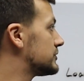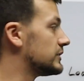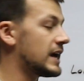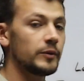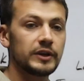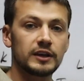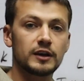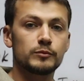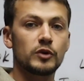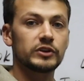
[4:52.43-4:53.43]
So now we can
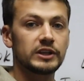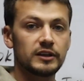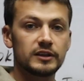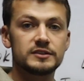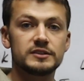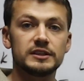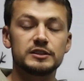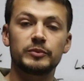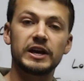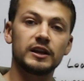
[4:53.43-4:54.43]
come over here and see,
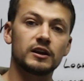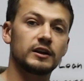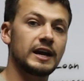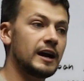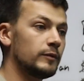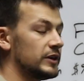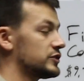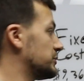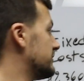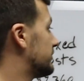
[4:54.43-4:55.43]
depending on how
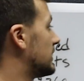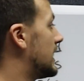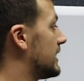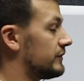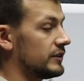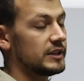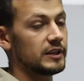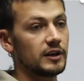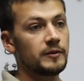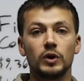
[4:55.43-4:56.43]
much we fly every
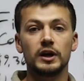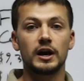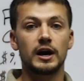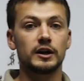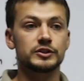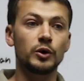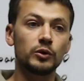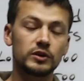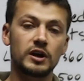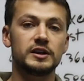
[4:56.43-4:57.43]
year, what our
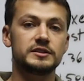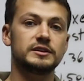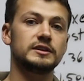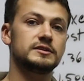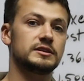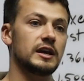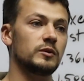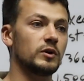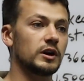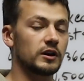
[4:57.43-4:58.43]
total cost is
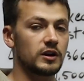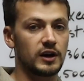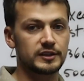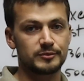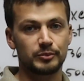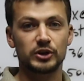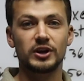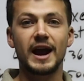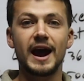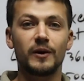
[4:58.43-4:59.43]
and what our cost
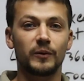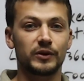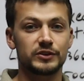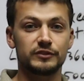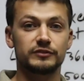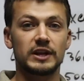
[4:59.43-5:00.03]
per hour to